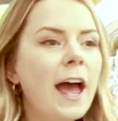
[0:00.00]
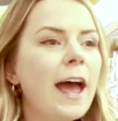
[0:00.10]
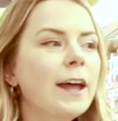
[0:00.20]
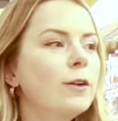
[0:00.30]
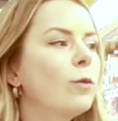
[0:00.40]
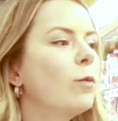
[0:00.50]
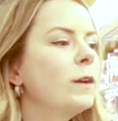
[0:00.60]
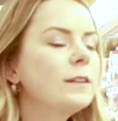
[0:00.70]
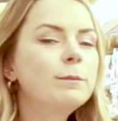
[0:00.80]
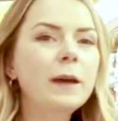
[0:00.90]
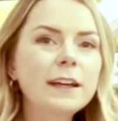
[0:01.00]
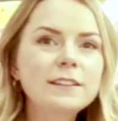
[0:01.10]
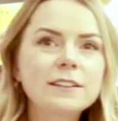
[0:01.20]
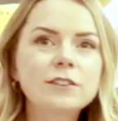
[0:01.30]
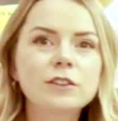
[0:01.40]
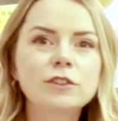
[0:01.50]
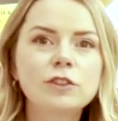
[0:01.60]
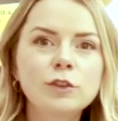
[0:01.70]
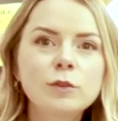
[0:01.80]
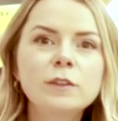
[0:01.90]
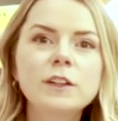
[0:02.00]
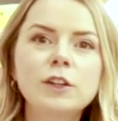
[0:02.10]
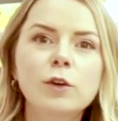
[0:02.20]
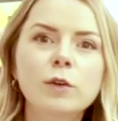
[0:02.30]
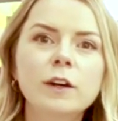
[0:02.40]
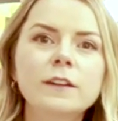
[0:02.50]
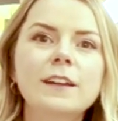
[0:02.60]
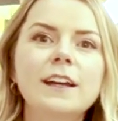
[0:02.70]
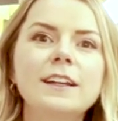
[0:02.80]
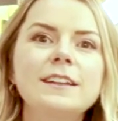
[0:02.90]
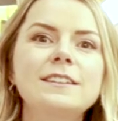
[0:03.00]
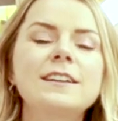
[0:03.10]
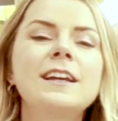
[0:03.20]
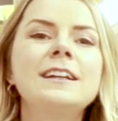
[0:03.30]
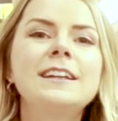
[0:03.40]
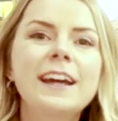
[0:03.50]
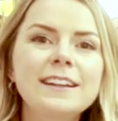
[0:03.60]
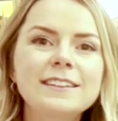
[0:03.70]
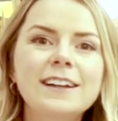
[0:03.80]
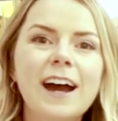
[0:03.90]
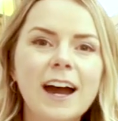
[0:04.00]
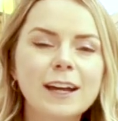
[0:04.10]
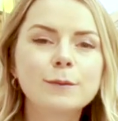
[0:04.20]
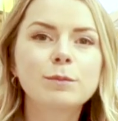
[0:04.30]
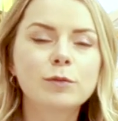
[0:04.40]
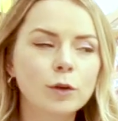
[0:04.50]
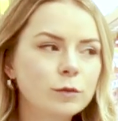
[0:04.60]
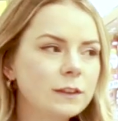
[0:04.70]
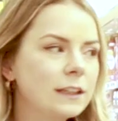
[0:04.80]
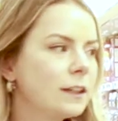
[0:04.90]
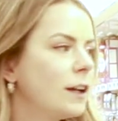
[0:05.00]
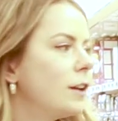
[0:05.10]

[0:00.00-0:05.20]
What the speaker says: and what's best is to choose a yogurt that is nice and high in protein.